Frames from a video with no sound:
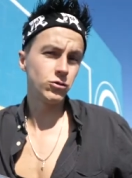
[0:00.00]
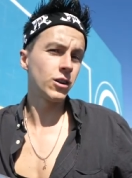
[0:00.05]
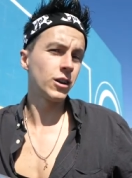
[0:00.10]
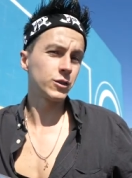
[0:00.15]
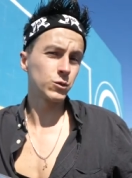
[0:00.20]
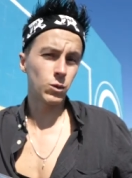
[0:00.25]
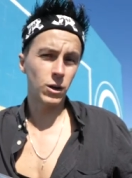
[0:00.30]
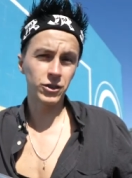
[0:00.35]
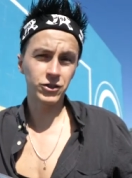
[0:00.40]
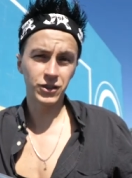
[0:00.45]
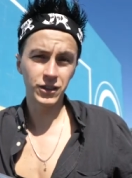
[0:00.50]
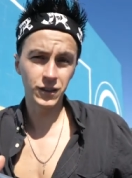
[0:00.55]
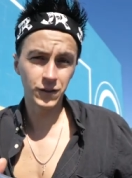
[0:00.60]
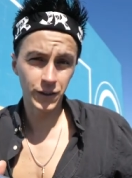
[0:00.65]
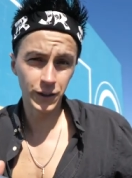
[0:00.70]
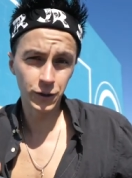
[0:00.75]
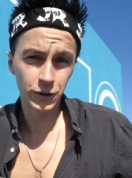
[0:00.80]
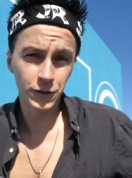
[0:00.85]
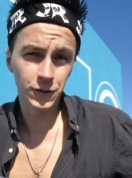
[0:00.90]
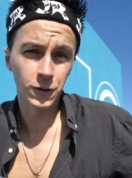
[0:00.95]
You guys watch these
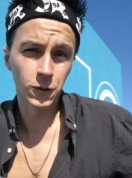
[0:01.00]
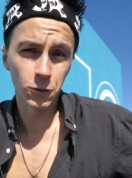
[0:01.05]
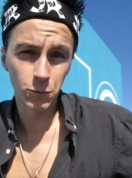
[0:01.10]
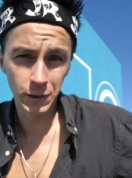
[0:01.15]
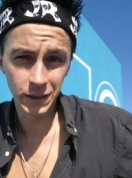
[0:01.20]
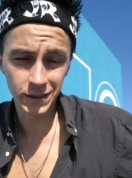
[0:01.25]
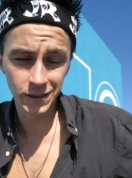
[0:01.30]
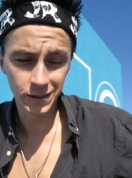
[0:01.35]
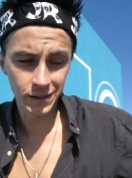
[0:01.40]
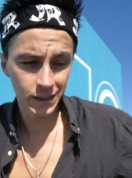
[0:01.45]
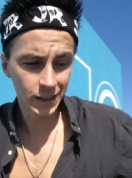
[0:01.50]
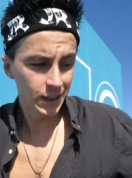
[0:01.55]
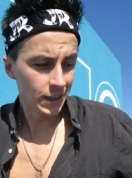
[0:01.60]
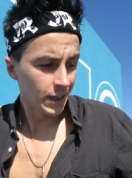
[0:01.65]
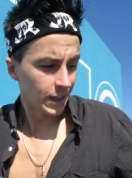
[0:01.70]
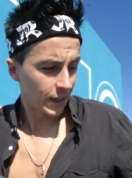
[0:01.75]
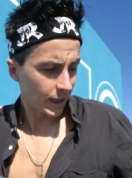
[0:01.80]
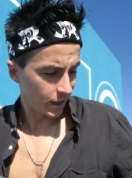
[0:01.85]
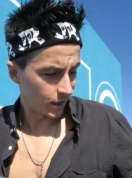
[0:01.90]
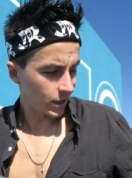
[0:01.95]
videos for a reason,
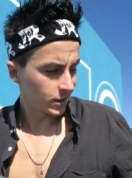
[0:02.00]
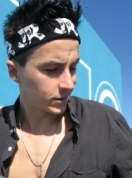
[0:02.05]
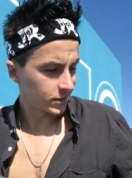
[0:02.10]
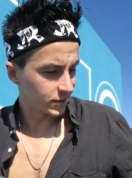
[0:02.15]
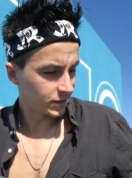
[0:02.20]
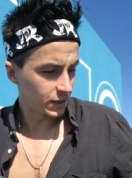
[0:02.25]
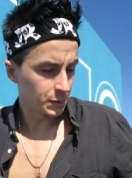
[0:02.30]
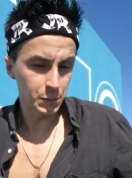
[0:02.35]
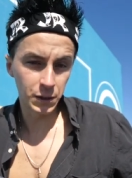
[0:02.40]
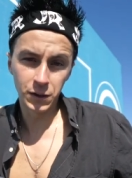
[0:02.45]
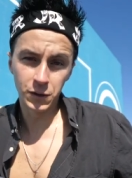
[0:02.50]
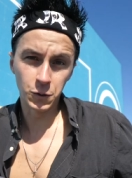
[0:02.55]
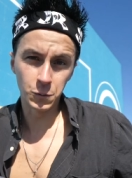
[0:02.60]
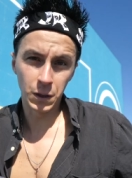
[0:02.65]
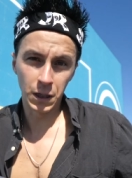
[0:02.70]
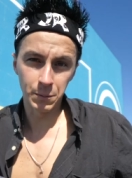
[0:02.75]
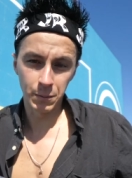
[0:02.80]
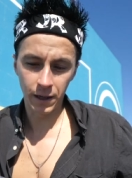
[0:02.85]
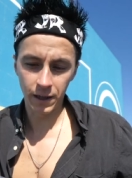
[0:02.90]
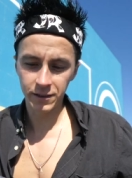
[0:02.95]
and that's to see me do
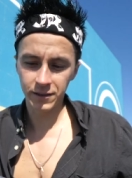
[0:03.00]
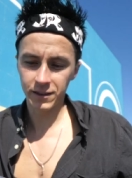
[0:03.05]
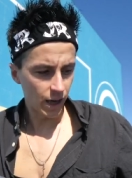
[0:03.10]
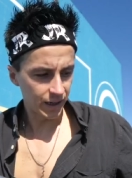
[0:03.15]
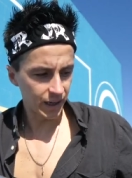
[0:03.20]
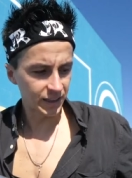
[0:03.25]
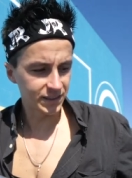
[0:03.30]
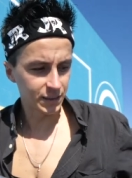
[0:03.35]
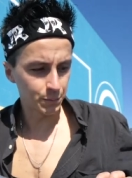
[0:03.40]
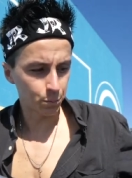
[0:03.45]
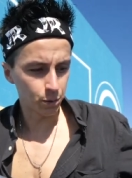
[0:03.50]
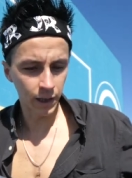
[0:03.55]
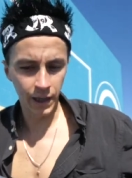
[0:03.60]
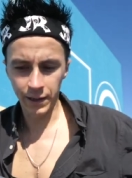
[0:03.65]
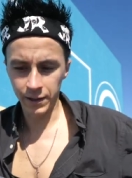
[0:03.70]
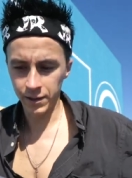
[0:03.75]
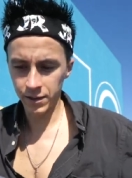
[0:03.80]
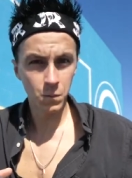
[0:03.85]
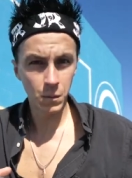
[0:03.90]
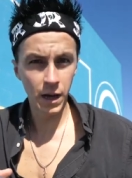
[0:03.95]
my best, and that's the
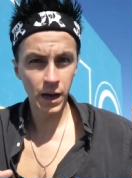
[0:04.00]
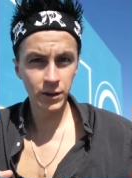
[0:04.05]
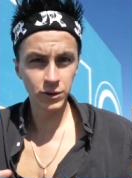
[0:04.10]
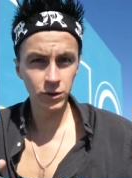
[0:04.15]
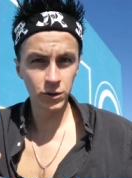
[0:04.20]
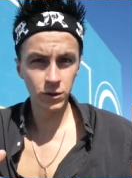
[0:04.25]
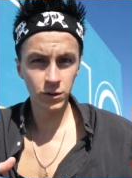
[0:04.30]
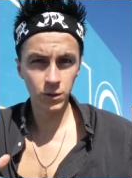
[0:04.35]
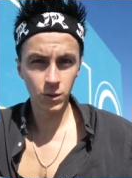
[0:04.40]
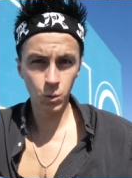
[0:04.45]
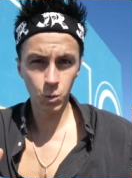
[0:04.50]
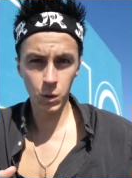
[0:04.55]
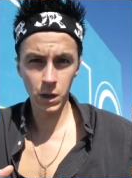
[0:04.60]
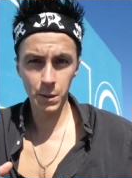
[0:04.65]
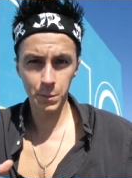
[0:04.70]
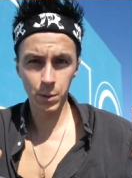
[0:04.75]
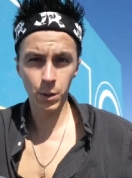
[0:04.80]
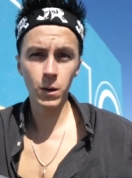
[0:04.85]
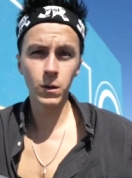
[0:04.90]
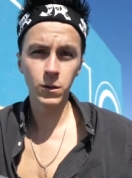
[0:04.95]
plan. Manual,
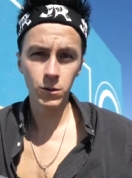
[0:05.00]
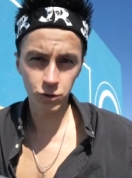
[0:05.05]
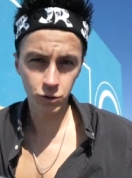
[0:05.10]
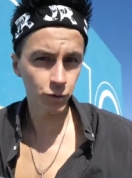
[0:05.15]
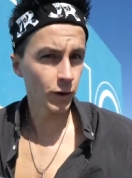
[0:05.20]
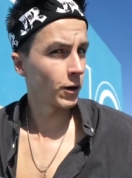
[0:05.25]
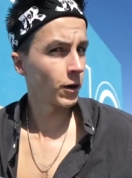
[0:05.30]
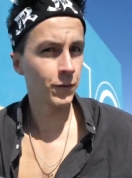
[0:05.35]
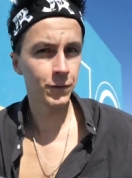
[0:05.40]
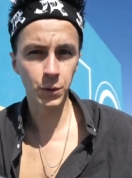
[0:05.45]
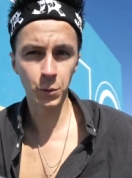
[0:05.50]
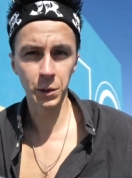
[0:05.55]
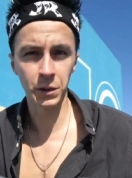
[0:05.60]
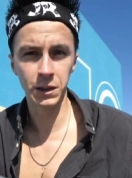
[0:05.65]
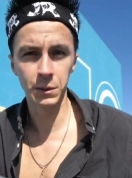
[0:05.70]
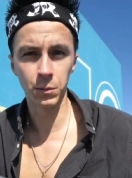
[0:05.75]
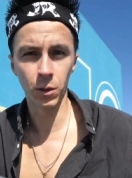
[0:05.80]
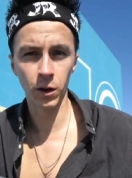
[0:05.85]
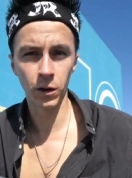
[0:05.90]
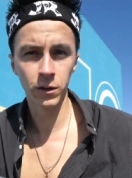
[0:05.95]
whip, straight off the
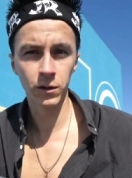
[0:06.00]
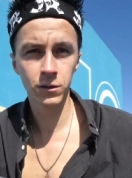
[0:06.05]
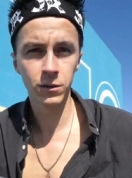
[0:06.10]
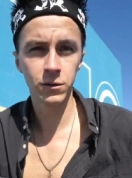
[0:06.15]
wheelie bar.